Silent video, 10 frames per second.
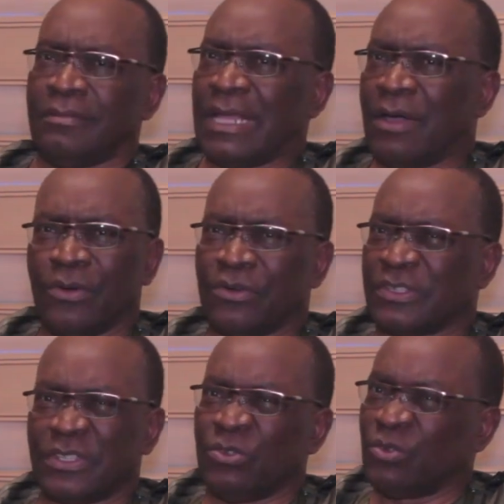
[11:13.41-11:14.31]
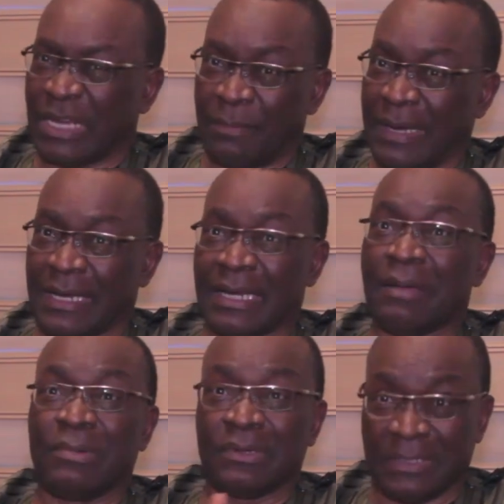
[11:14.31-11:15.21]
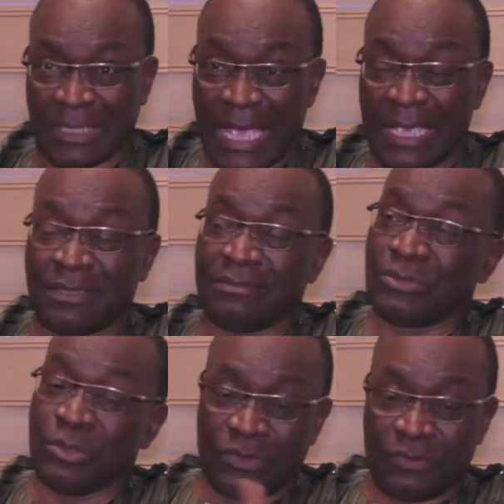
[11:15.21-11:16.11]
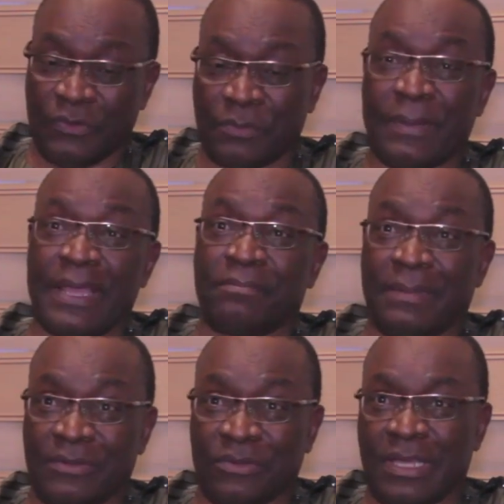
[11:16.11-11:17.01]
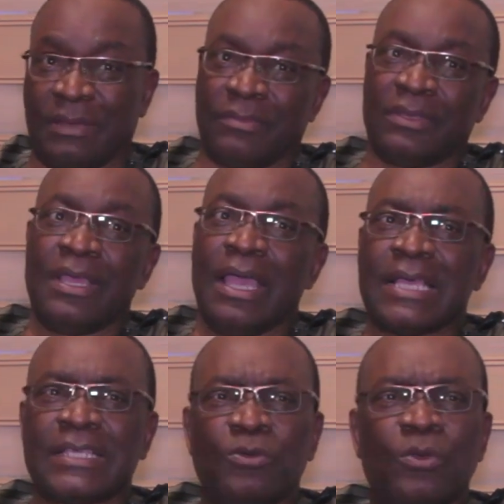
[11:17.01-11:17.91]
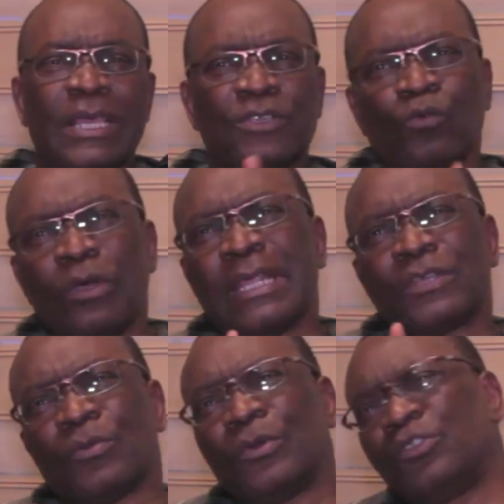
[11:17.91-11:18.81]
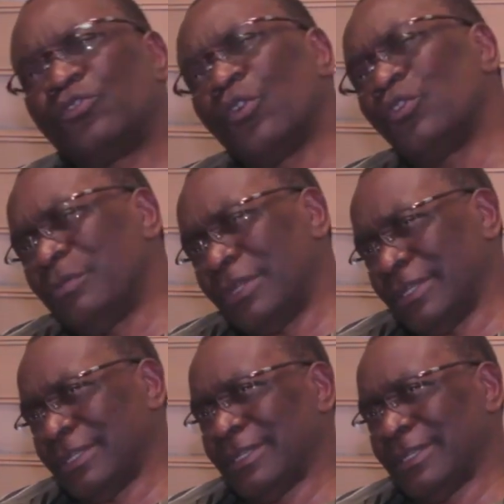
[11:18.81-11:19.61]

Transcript: That one doesn't look like pounded yam, but the guy wrote with pen, pounded yam. I said, no, there's one that somebody told me.